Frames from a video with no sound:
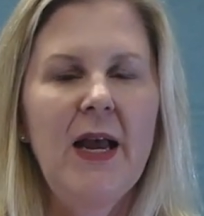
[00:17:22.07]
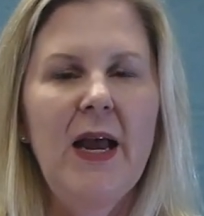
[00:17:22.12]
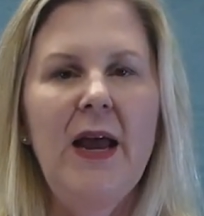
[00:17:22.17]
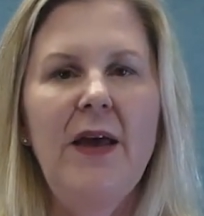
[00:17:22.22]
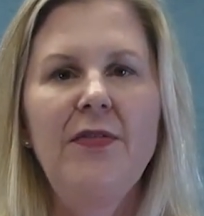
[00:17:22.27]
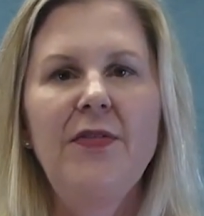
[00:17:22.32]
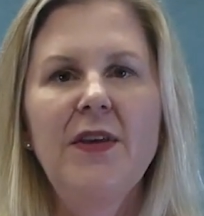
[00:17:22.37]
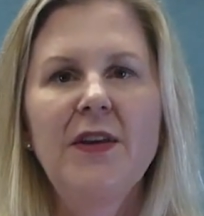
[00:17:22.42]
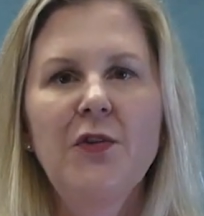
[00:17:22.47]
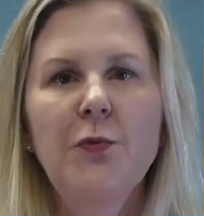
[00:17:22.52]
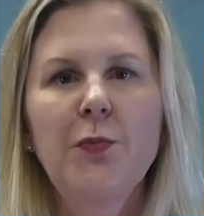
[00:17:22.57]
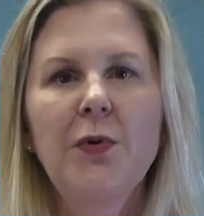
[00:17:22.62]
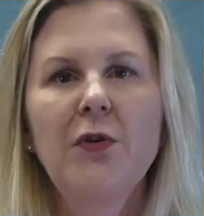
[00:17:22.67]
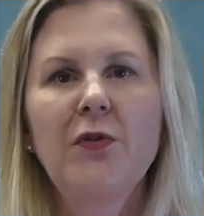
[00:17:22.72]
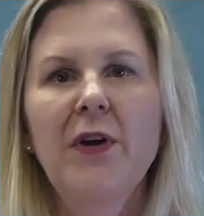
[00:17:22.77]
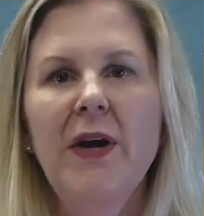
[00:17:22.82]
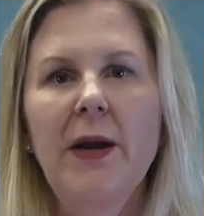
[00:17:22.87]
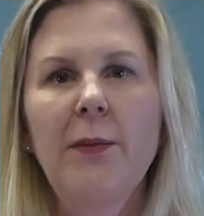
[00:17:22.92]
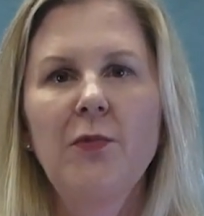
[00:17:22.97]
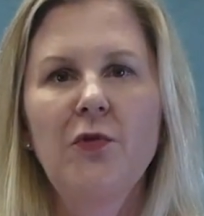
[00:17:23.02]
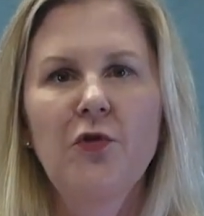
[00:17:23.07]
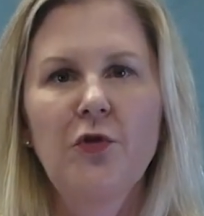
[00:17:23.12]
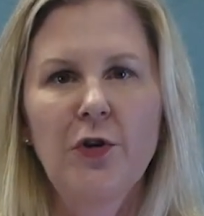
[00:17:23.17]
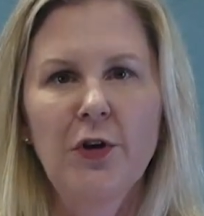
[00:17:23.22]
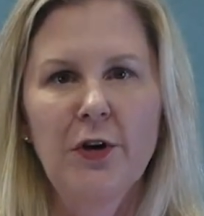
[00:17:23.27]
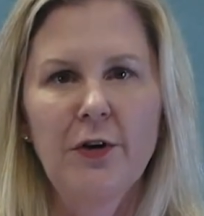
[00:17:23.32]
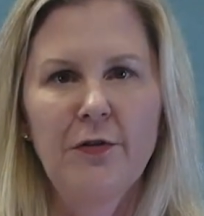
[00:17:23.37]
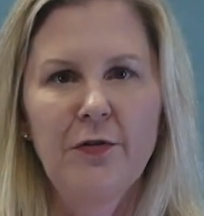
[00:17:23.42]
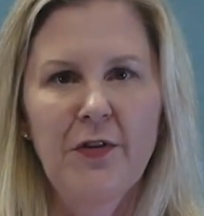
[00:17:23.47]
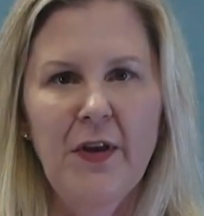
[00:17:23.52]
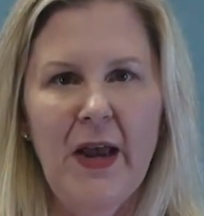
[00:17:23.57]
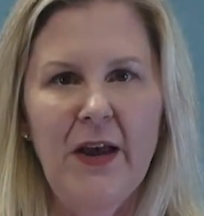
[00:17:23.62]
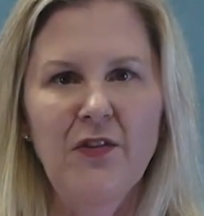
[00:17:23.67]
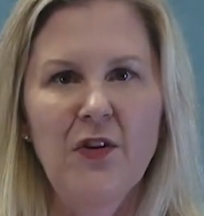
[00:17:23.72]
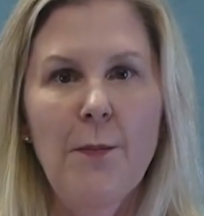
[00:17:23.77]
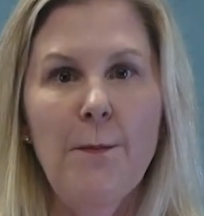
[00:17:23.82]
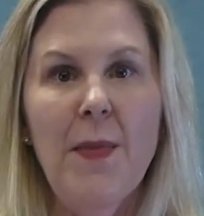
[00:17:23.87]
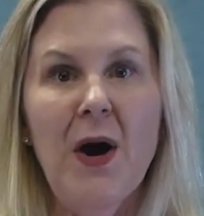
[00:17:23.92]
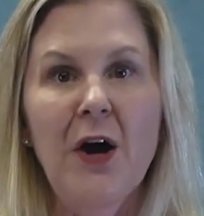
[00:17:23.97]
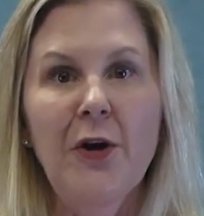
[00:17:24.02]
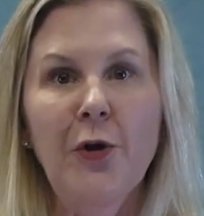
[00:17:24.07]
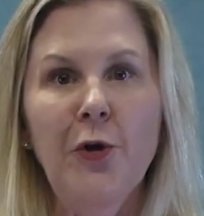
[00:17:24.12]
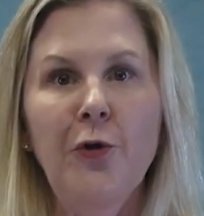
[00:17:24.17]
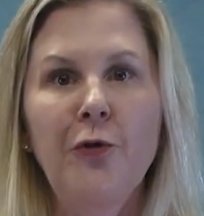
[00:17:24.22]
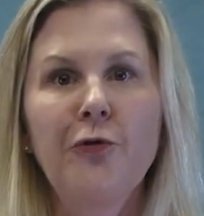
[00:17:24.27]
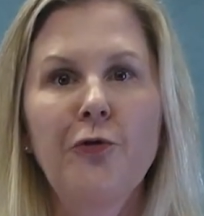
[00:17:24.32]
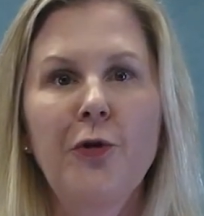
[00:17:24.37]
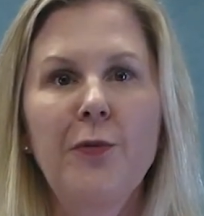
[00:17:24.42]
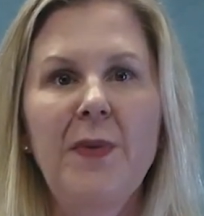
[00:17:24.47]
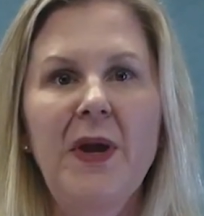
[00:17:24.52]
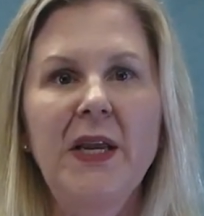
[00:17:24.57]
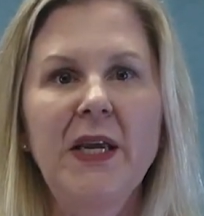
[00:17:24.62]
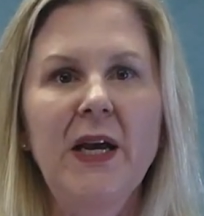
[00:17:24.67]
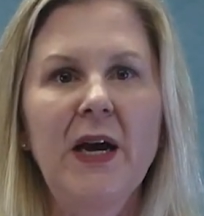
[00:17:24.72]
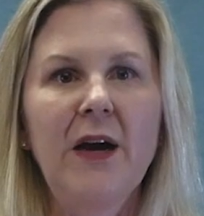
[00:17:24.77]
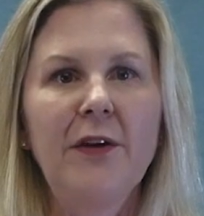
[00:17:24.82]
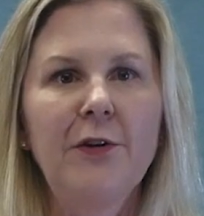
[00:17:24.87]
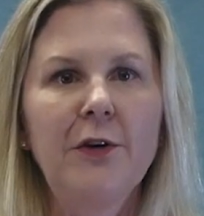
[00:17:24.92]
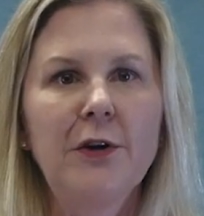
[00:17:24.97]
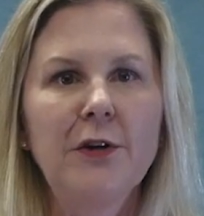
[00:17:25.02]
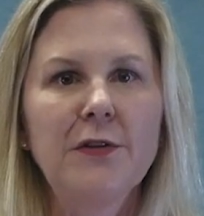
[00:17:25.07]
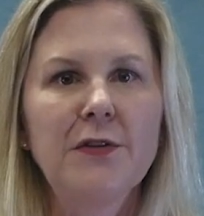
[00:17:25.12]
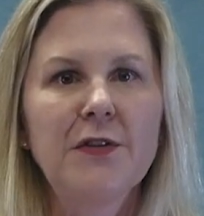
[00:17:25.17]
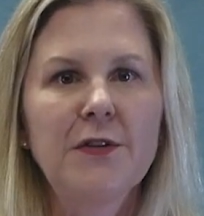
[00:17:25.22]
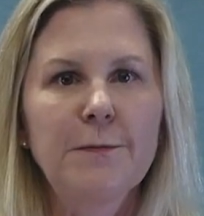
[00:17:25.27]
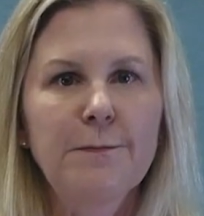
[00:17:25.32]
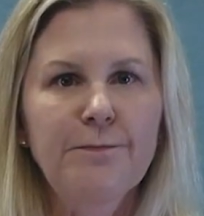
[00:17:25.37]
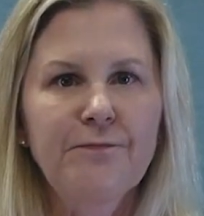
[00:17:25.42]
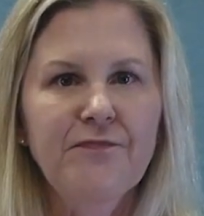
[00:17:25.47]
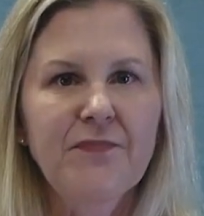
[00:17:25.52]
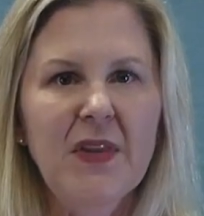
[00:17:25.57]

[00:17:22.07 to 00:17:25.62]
and this program serves as a model for many others.